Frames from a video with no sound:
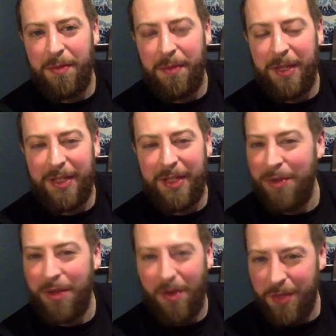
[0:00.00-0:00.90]
Meaning they
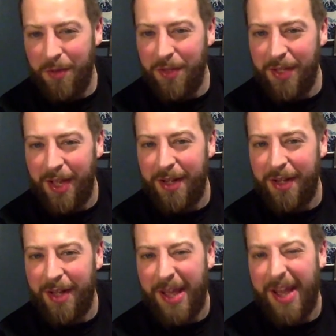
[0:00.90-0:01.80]
were the only one that
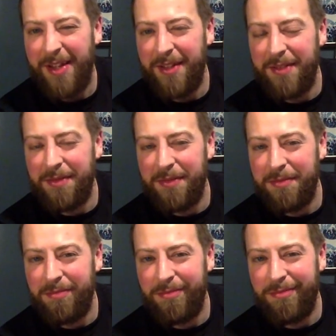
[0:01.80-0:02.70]
had it?
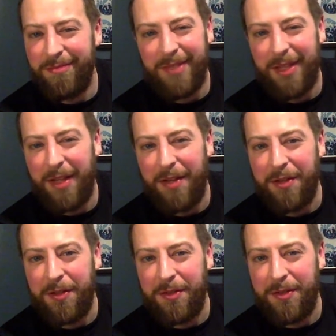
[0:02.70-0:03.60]
I
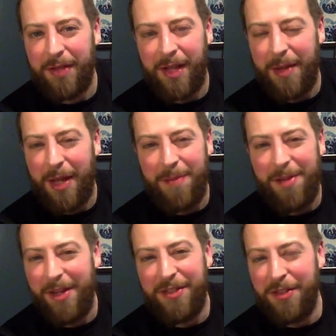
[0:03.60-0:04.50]
don't know. I'm
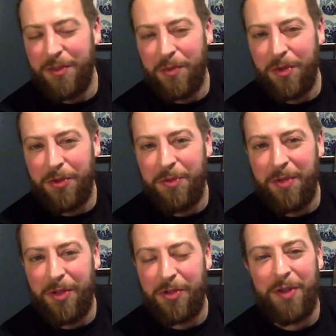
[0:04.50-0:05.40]
not into this world too
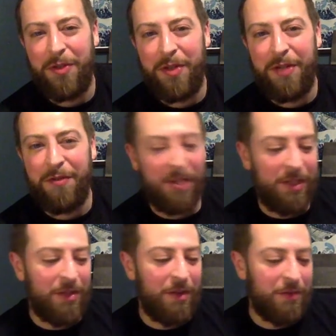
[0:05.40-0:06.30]
much, so I don't even
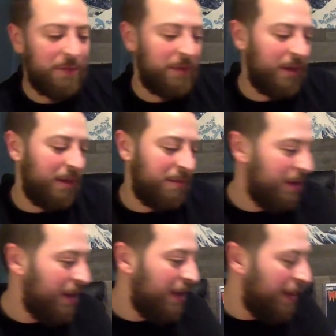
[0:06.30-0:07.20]
really know
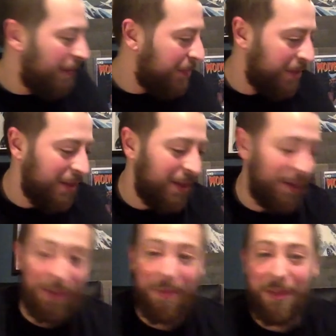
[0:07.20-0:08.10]
sometimes
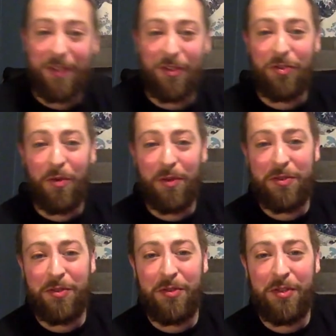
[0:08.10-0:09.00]
if something's a store
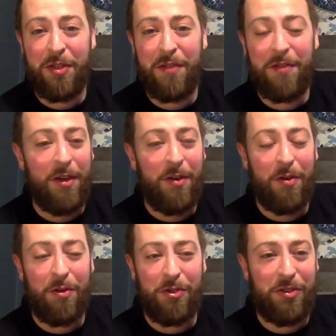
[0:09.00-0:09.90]
exclusive
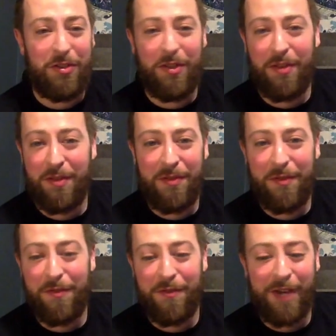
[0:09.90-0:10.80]
or it's just a
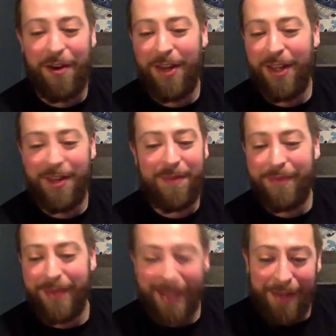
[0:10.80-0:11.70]
variant.
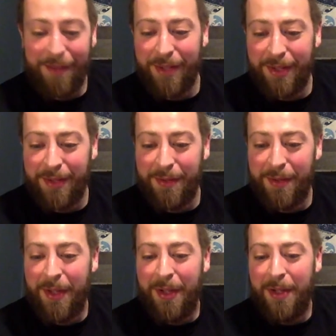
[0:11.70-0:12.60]
I don't fucking know.
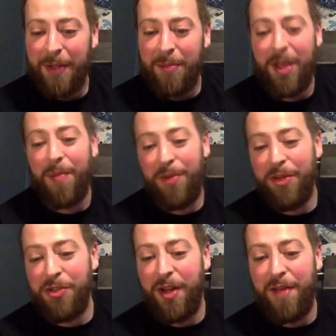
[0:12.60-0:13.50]
But yeah, I'm
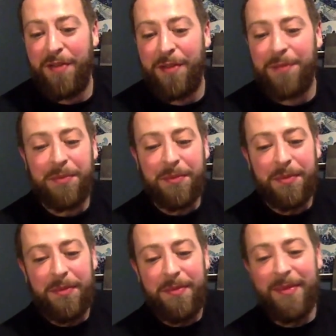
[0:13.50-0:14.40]
pretty sure I have.
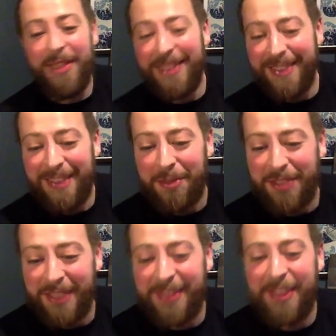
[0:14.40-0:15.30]
Number
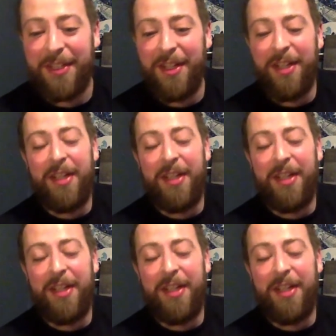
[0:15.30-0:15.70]
16.